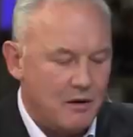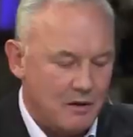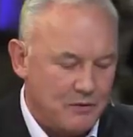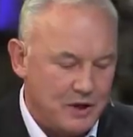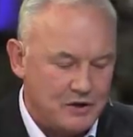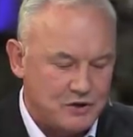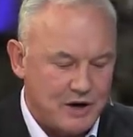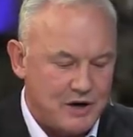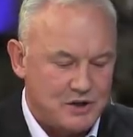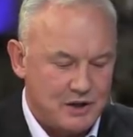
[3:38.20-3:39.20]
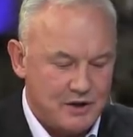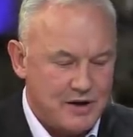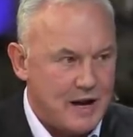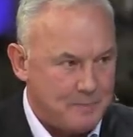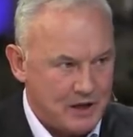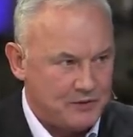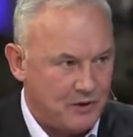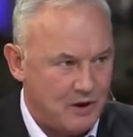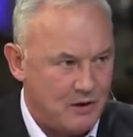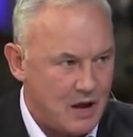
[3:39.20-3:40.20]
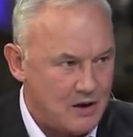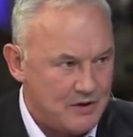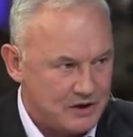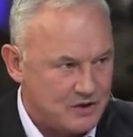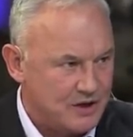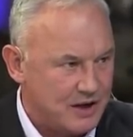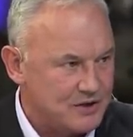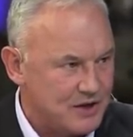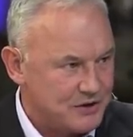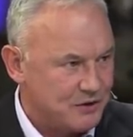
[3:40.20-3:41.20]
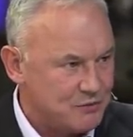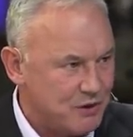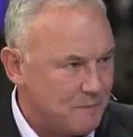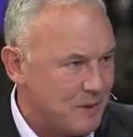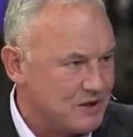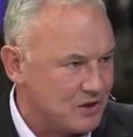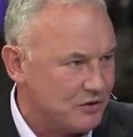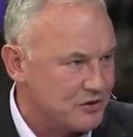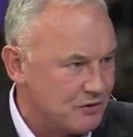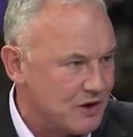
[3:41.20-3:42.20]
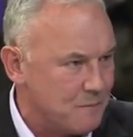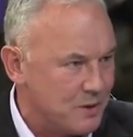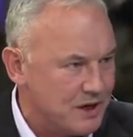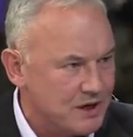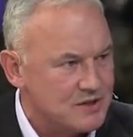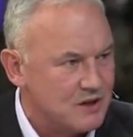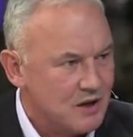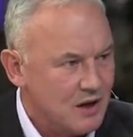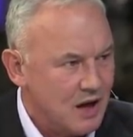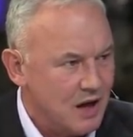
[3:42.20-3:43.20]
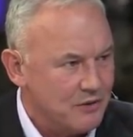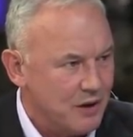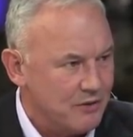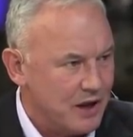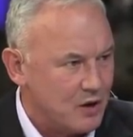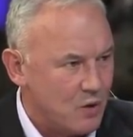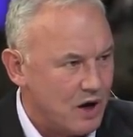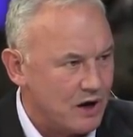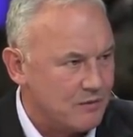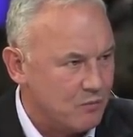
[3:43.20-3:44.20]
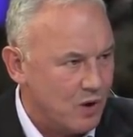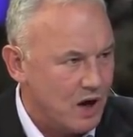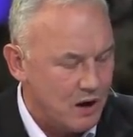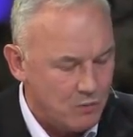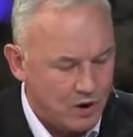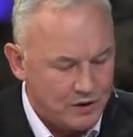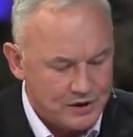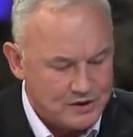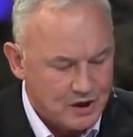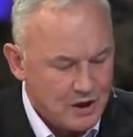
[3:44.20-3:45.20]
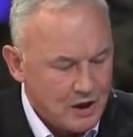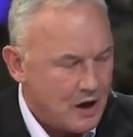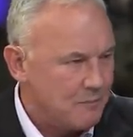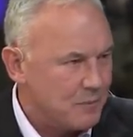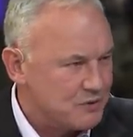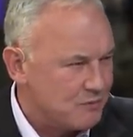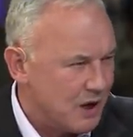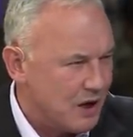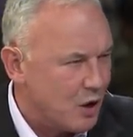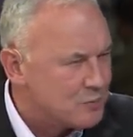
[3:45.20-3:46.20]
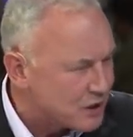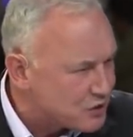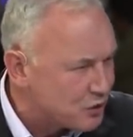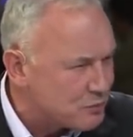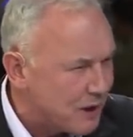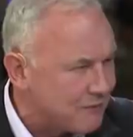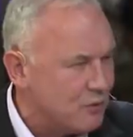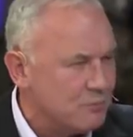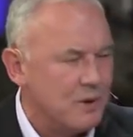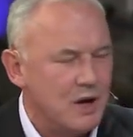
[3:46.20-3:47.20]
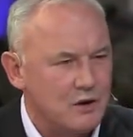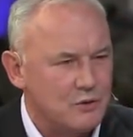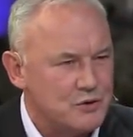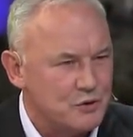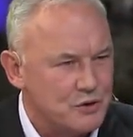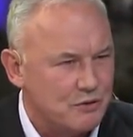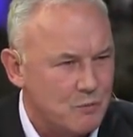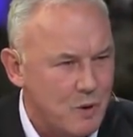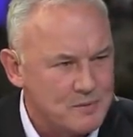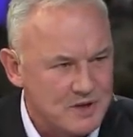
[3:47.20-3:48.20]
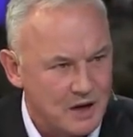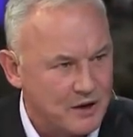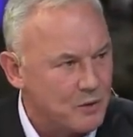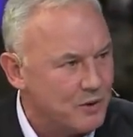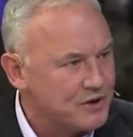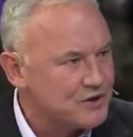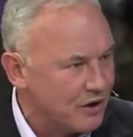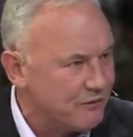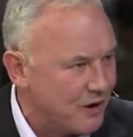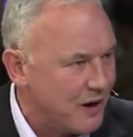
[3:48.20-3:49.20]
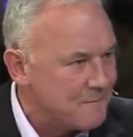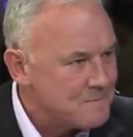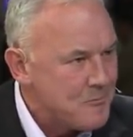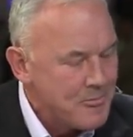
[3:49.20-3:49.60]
our, the strategy that NetApp has for uh, next gen data center, is really based on two companies uh, that they acquired. Uh, one is uh, uh, object storage platform uh, called Storage Grid WebScale. The other one is SolidFire,